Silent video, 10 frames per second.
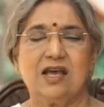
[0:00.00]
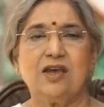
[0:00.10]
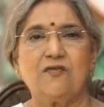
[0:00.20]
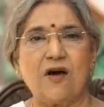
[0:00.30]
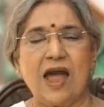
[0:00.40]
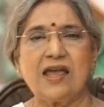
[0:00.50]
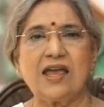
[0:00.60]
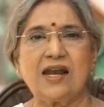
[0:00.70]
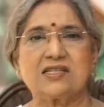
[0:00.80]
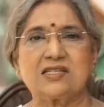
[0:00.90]
If I
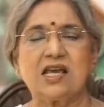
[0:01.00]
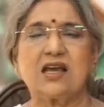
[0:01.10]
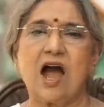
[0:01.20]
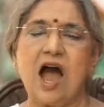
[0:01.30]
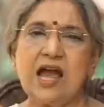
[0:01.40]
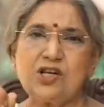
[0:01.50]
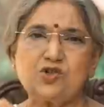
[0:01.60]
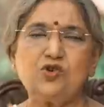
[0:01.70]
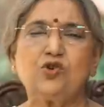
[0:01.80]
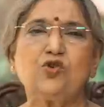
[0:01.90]
get sick, I
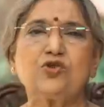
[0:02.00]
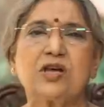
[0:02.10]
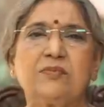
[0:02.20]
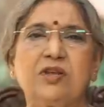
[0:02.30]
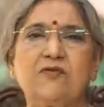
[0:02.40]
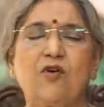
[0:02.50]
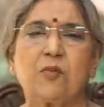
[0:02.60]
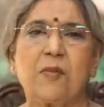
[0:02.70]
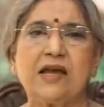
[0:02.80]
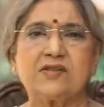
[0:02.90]
should do something for
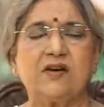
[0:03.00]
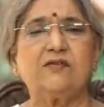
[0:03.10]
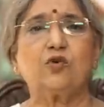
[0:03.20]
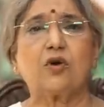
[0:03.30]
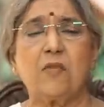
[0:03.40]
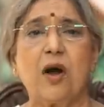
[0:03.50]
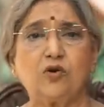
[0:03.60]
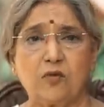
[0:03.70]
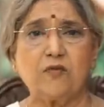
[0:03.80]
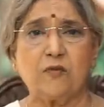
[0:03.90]
myself to come
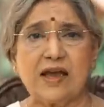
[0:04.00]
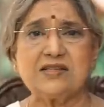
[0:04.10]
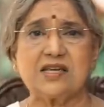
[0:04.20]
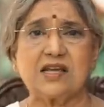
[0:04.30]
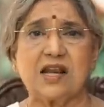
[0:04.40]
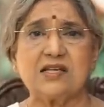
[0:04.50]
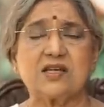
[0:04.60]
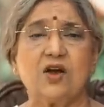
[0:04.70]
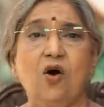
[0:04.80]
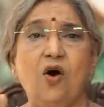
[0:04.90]
out of my sickness.
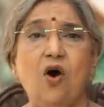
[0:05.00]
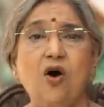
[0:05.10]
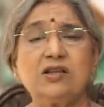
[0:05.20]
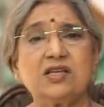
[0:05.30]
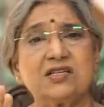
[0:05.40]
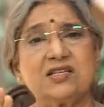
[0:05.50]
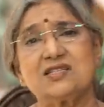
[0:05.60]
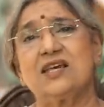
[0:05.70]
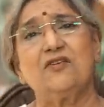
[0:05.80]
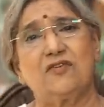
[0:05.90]
All this is
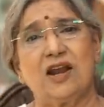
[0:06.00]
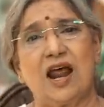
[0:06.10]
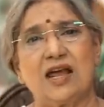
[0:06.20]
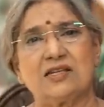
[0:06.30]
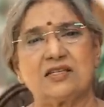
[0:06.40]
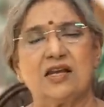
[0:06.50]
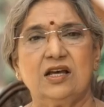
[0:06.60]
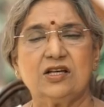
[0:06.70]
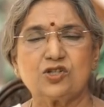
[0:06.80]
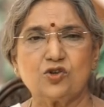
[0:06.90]
self-reliance.
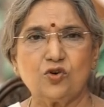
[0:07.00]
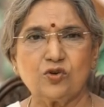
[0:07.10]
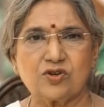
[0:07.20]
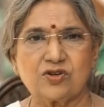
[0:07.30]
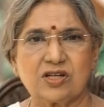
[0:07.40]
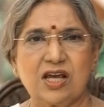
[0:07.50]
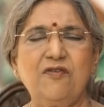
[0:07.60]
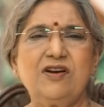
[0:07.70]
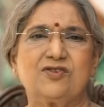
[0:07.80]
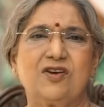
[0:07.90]
So
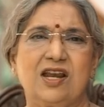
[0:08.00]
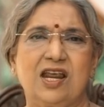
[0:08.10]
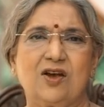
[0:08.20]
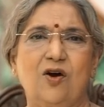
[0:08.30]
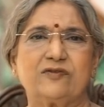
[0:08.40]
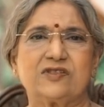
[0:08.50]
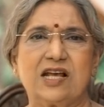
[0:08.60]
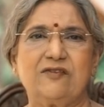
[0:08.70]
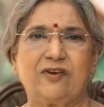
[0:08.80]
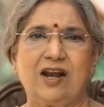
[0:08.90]
give a training of
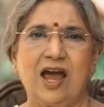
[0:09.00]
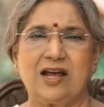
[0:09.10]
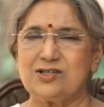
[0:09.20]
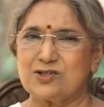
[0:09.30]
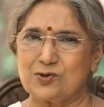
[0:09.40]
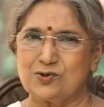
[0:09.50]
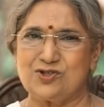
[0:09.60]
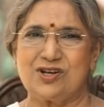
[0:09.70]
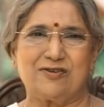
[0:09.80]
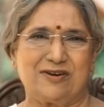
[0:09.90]
self-reliance to
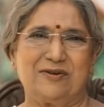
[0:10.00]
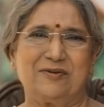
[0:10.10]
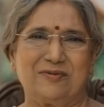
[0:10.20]
children.